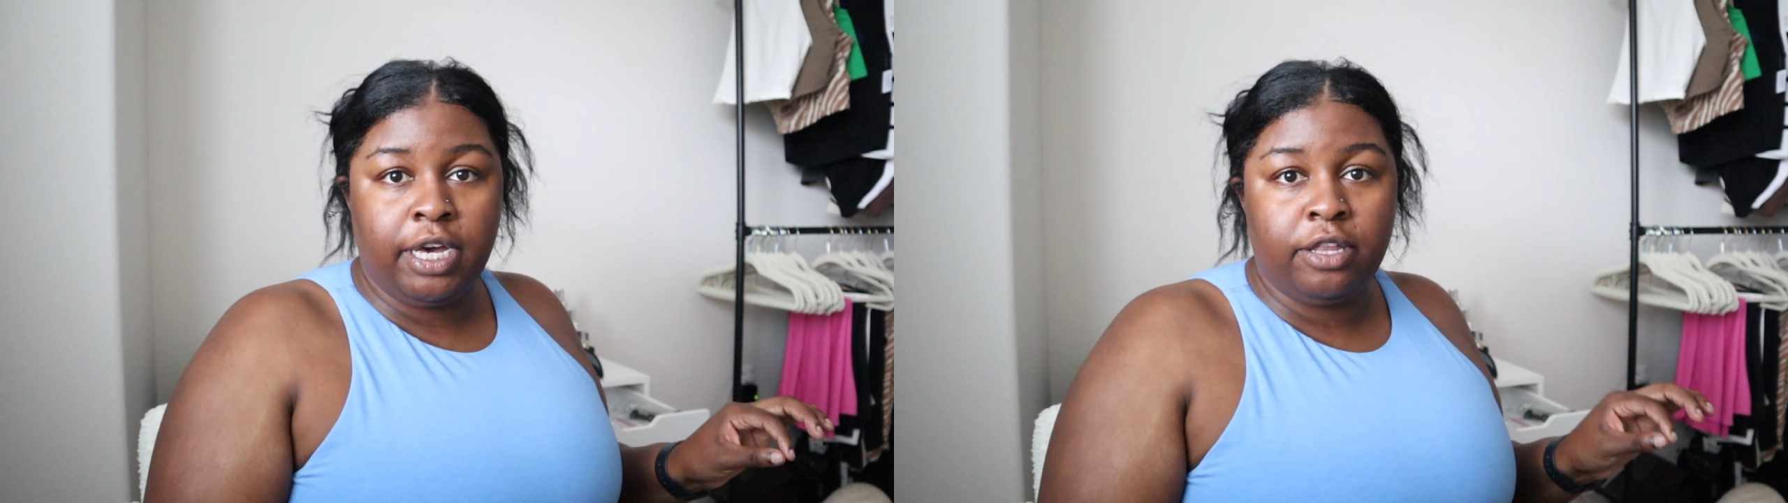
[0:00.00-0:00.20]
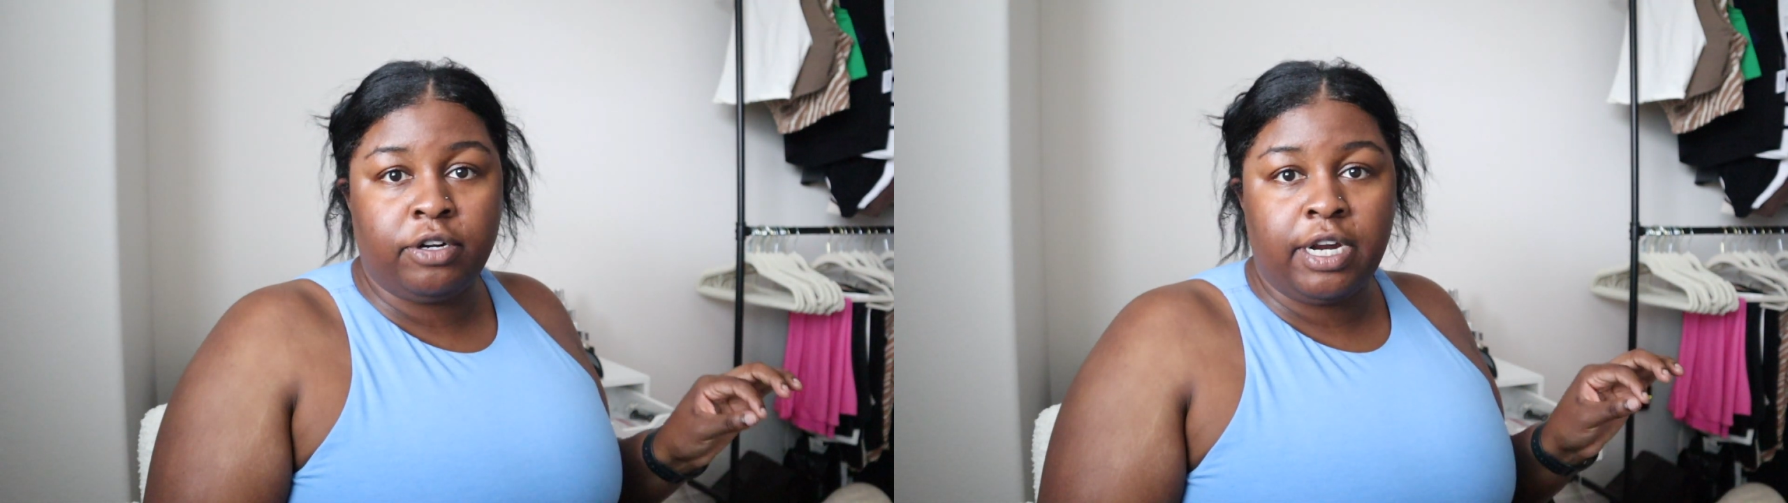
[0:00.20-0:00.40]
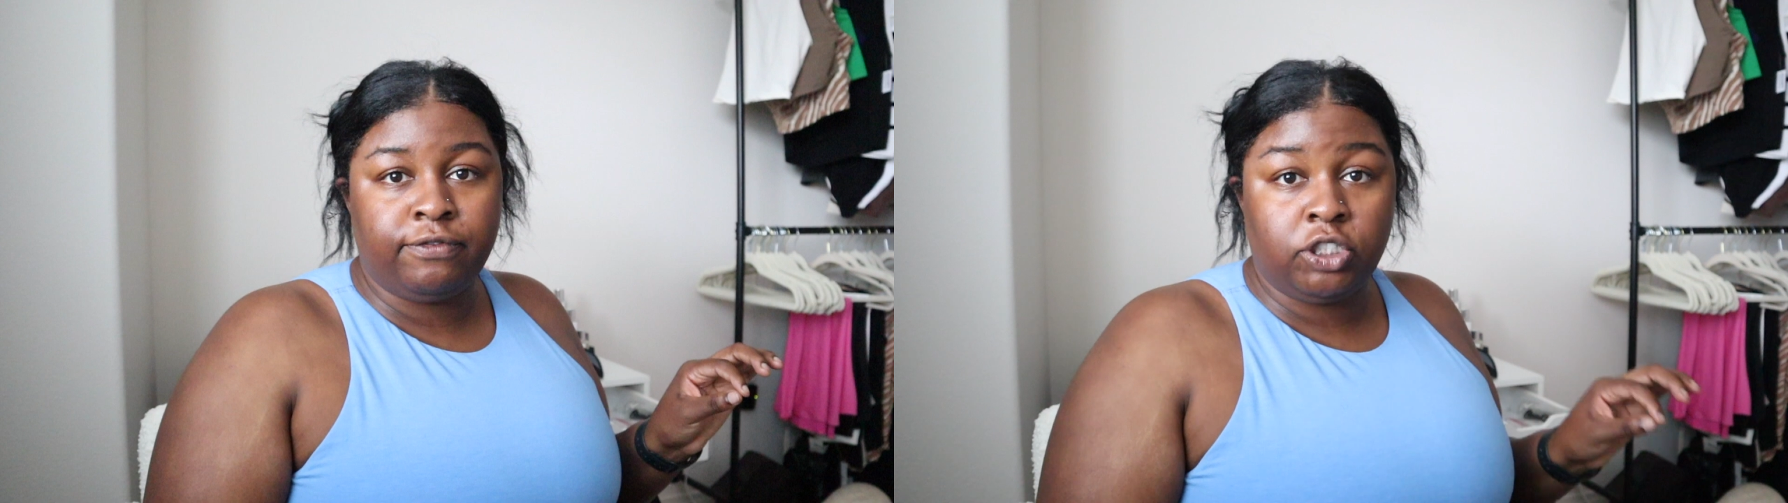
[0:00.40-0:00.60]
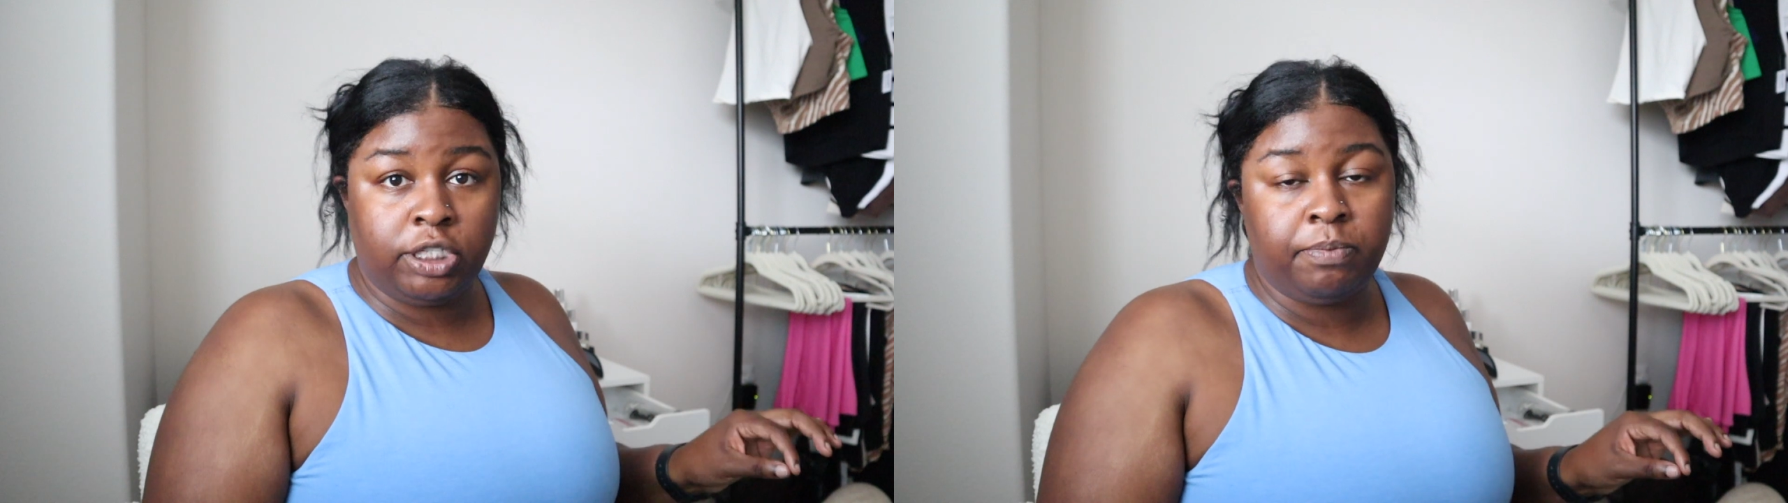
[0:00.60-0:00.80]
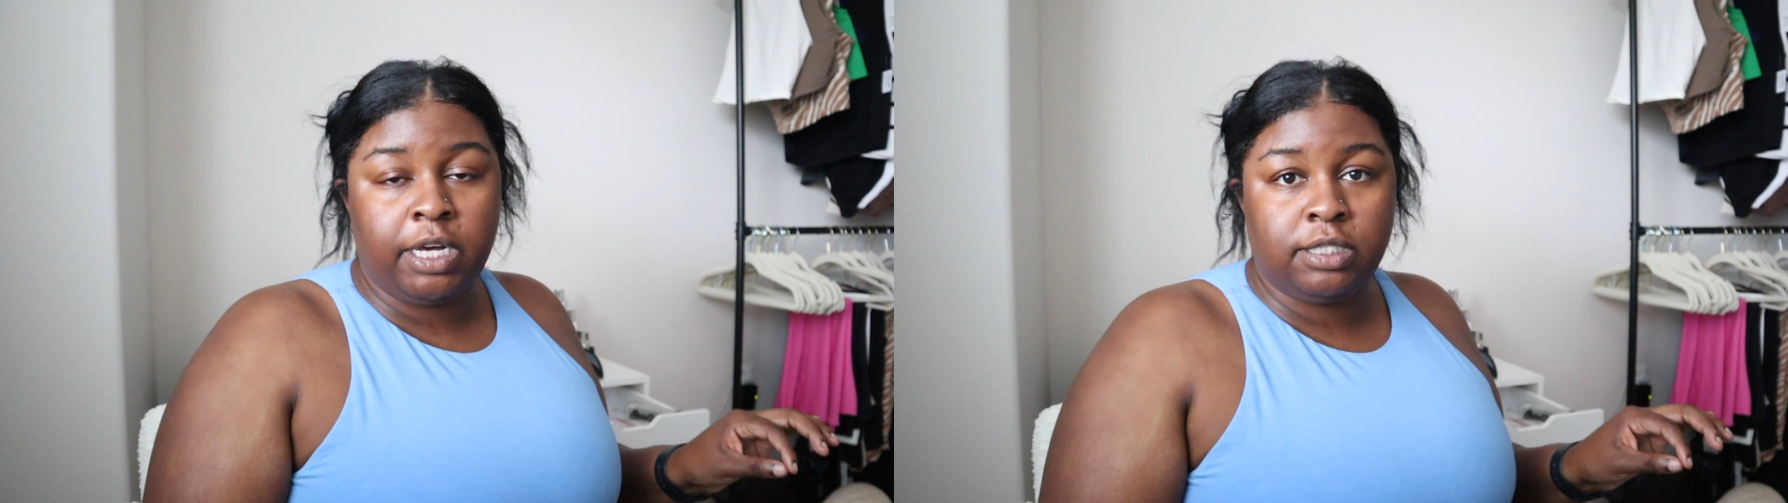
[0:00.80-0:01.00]
and they're gonna have to
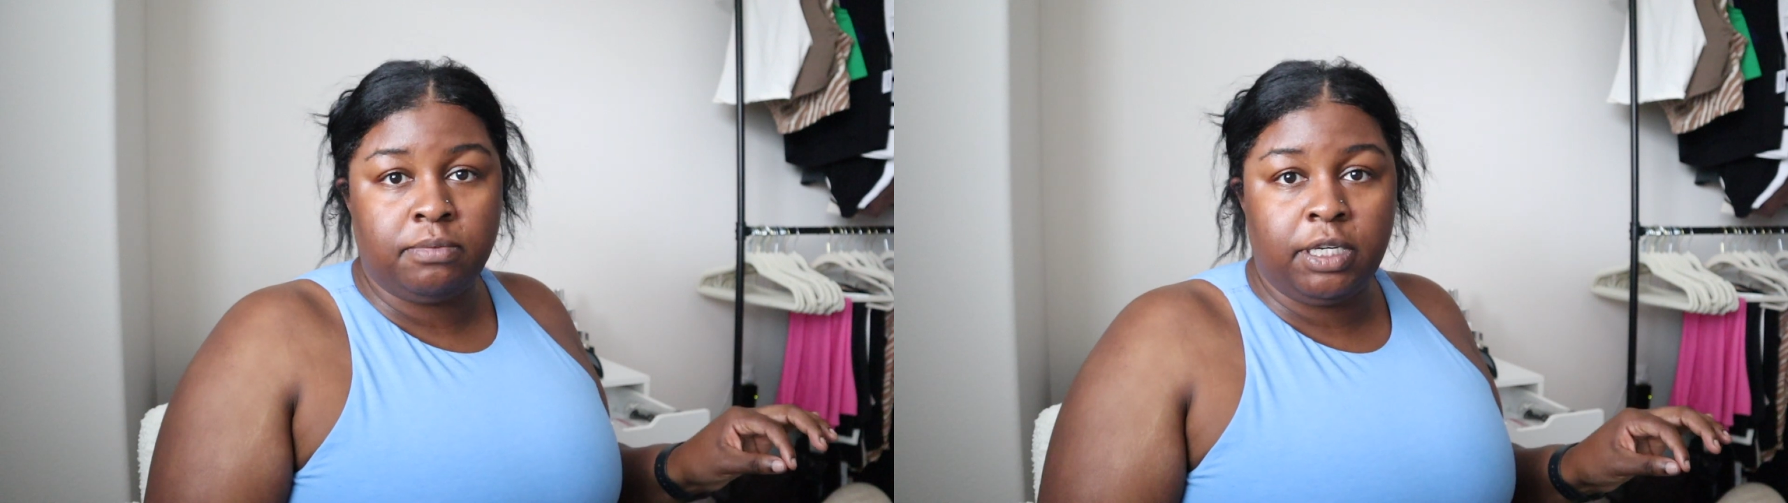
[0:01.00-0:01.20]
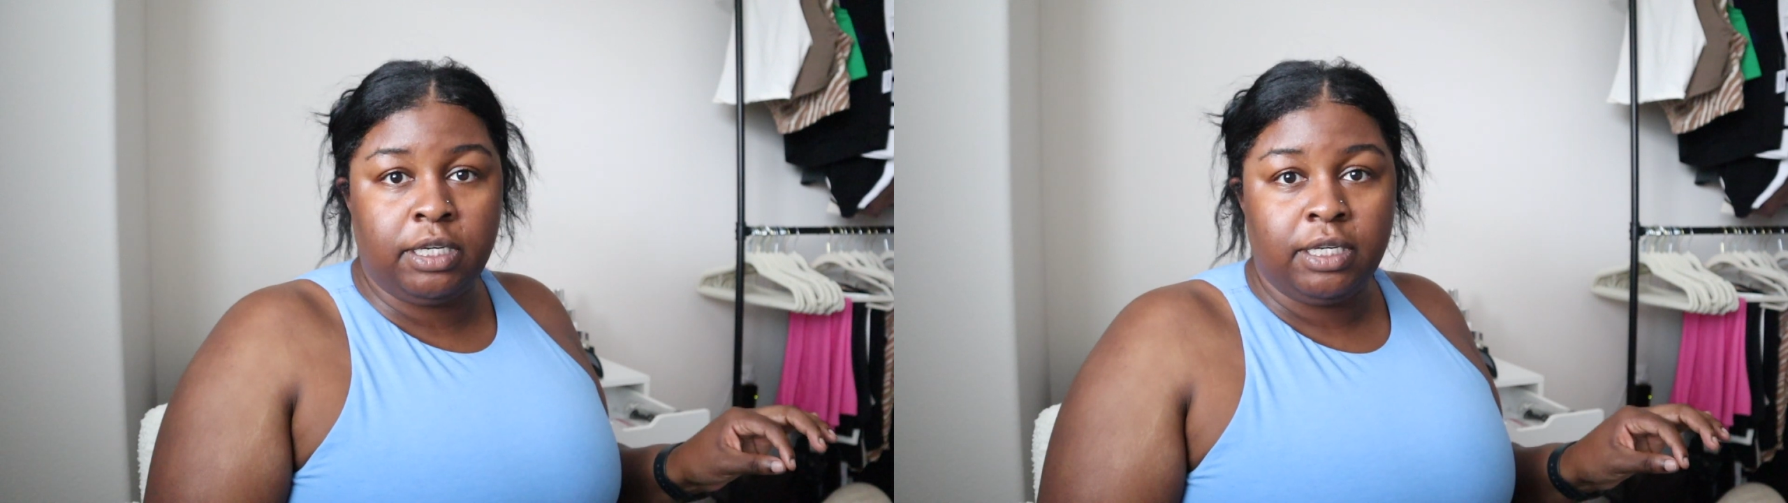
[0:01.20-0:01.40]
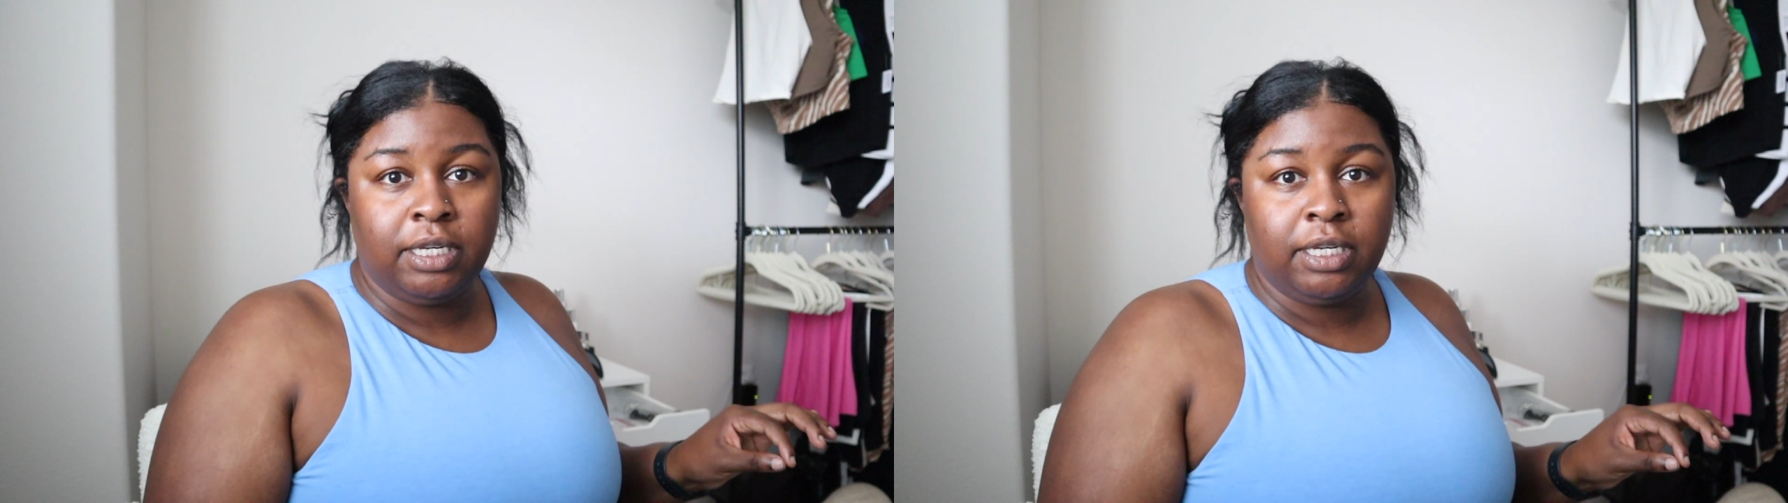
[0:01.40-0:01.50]
ship that to me.